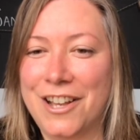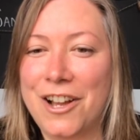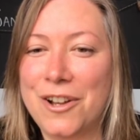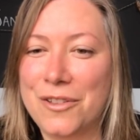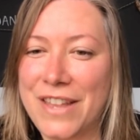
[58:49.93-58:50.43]

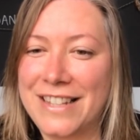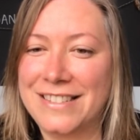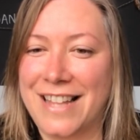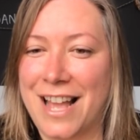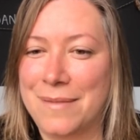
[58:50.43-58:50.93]
Oh, thanks,
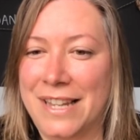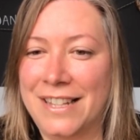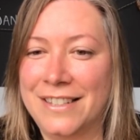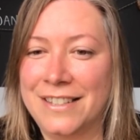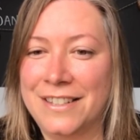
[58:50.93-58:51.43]

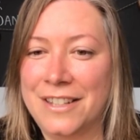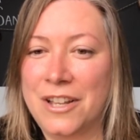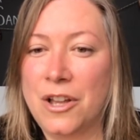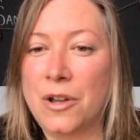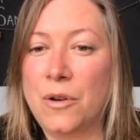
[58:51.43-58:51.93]
Tammy.
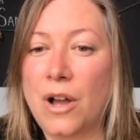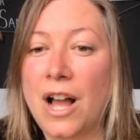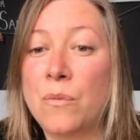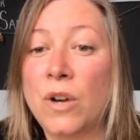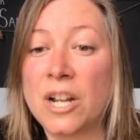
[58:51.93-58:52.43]

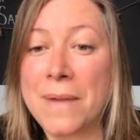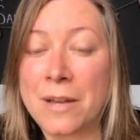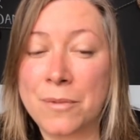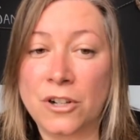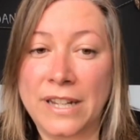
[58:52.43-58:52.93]
What
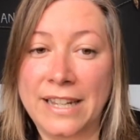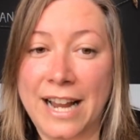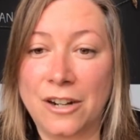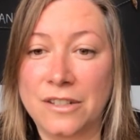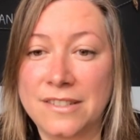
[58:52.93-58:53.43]
about burning,
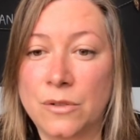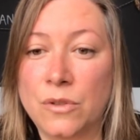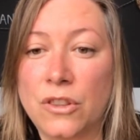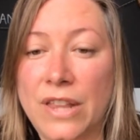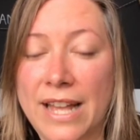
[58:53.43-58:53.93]
Carol? So
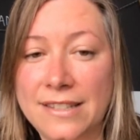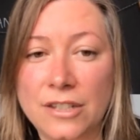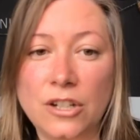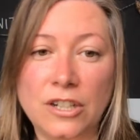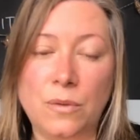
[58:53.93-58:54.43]
that's a
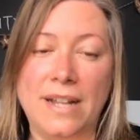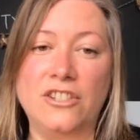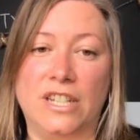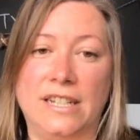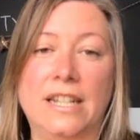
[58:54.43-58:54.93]
good
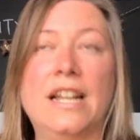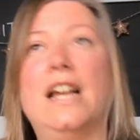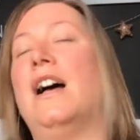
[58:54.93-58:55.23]
question.